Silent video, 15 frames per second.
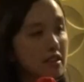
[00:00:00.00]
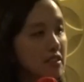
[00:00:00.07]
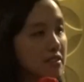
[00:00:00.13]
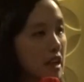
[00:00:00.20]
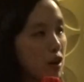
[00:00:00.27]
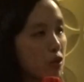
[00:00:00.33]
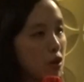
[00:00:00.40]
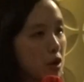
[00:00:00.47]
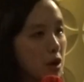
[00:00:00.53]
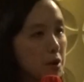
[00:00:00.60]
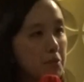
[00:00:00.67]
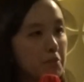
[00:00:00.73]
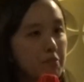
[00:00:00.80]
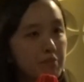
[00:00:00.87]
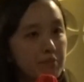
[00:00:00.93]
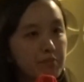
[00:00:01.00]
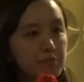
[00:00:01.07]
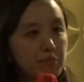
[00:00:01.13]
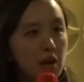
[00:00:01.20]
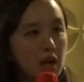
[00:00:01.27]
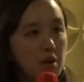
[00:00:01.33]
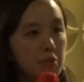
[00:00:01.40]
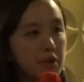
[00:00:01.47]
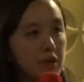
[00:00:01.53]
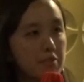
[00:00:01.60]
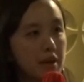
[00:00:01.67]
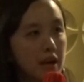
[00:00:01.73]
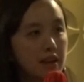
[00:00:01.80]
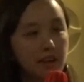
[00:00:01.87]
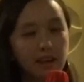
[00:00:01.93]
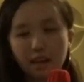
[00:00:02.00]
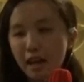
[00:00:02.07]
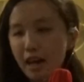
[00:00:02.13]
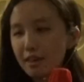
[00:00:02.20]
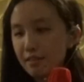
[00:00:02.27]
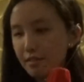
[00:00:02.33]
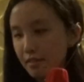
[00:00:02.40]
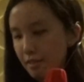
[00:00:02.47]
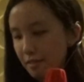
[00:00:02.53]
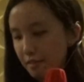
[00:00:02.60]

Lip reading: That's our primary palette class.